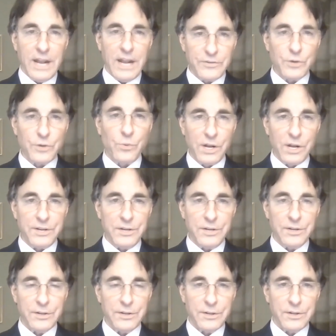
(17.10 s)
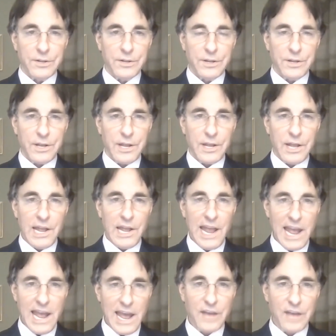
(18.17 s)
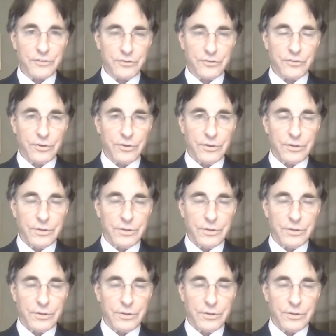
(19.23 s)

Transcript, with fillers: Everyone has